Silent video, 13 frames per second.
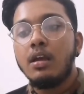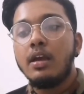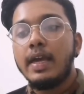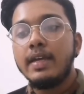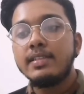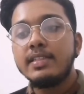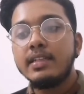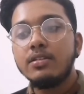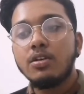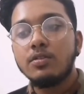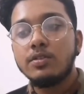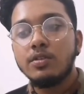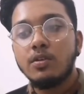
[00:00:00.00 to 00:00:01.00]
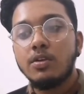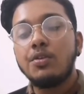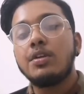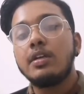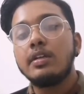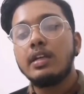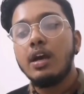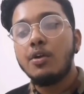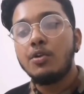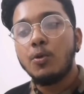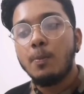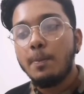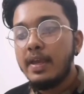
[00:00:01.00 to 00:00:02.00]
Agent also not allowed
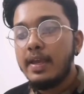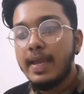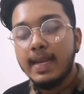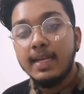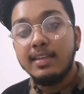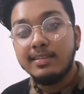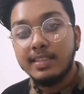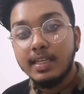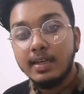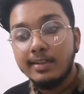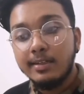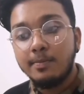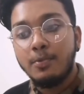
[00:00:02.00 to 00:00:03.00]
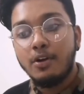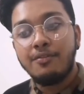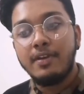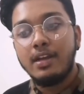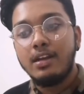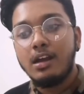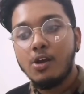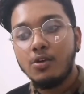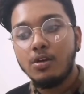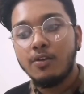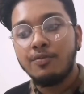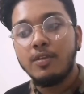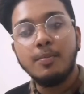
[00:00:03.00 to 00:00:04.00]
to make any secret profit out
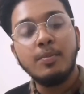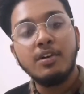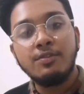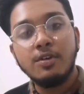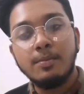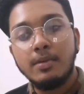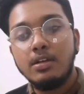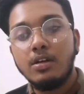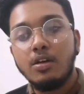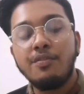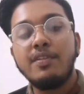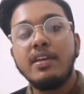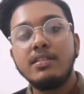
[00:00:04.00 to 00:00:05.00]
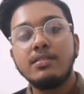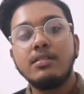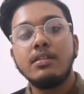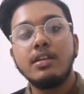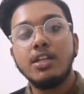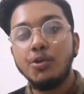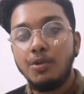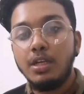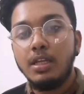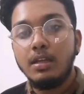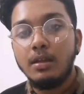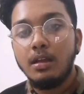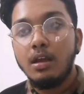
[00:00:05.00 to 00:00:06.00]
of the performance of his duty.
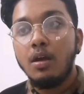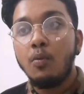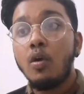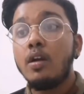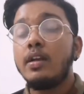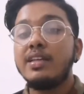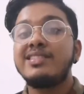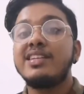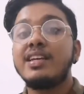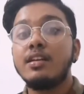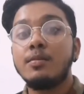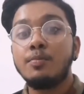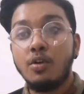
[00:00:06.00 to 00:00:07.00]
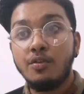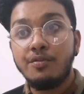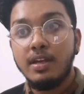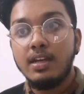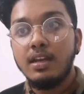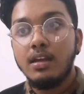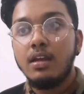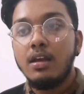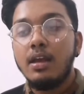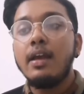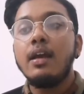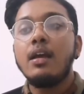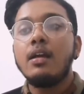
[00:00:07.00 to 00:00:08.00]
What is secret profit?
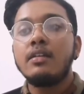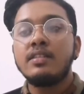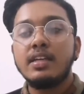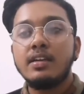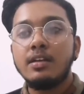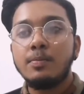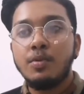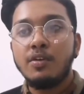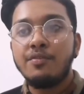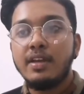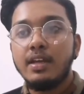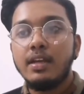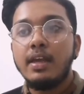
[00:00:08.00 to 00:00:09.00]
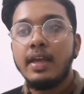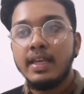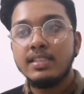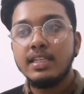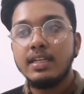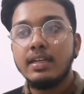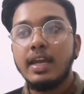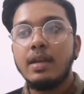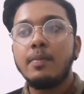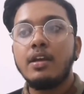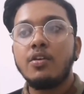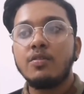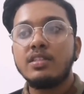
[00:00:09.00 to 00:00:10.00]
Secret profit, agent can
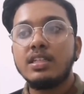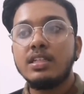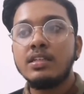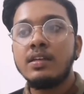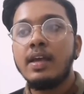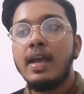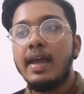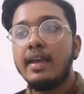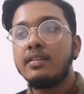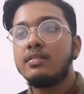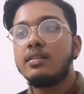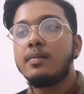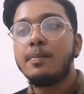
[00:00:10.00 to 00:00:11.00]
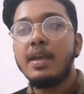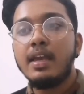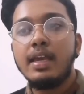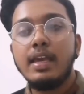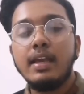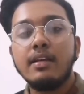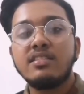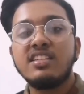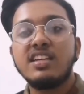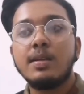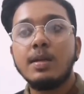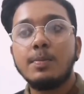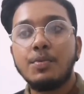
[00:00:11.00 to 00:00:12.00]
be considered as making a
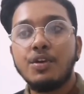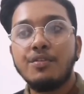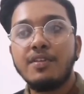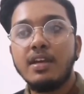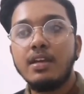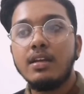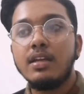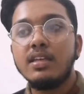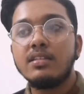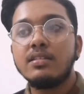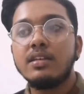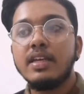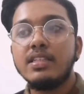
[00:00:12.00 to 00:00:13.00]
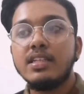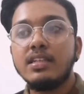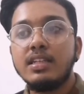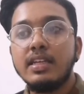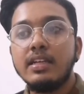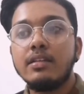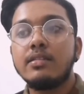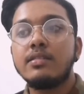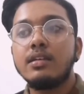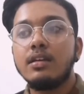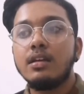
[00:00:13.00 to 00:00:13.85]
secret profit is an agent deals